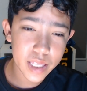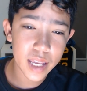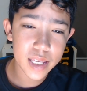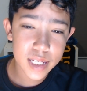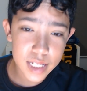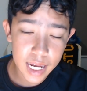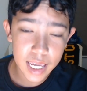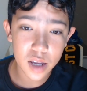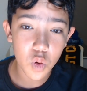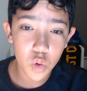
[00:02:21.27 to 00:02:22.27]

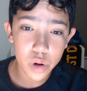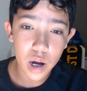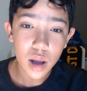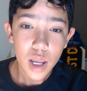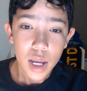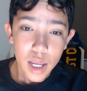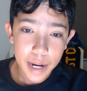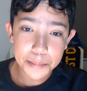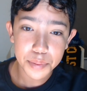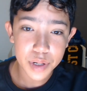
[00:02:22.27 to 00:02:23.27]
second quarter,
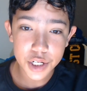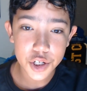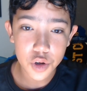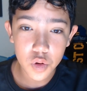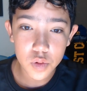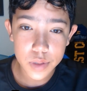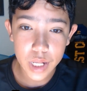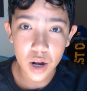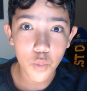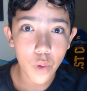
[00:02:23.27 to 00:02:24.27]
and I'm pretty sure it was
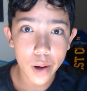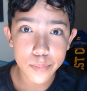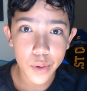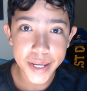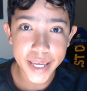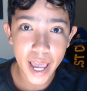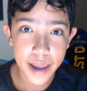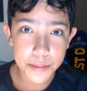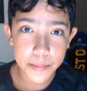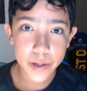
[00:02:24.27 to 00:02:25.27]
like a 1 point
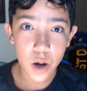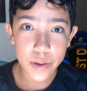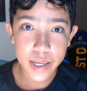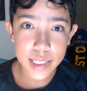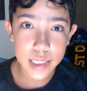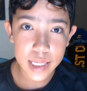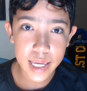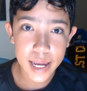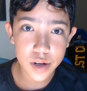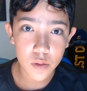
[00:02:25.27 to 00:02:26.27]
game going into
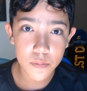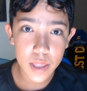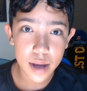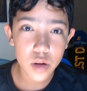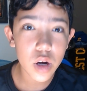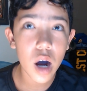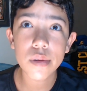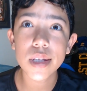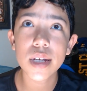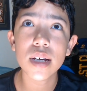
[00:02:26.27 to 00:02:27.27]
the end of that.
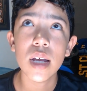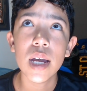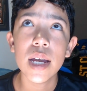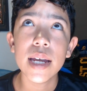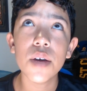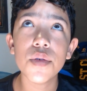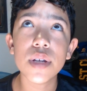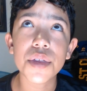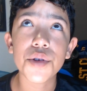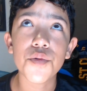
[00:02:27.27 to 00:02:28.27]
It
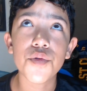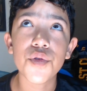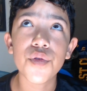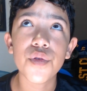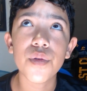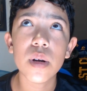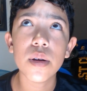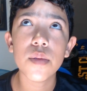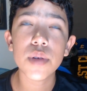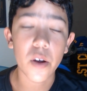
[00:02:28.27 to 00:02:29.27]
was a 4
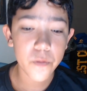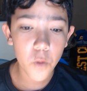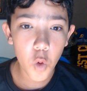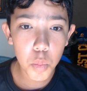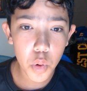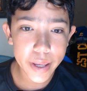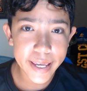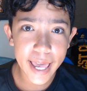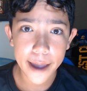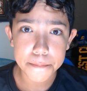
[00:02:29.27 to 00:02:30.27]

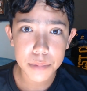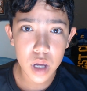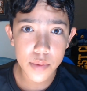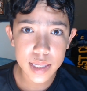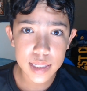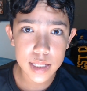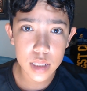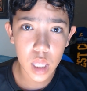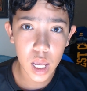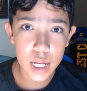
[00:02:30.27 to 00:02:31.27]
point game going into
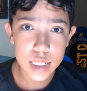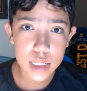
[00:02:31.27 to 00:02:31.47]
the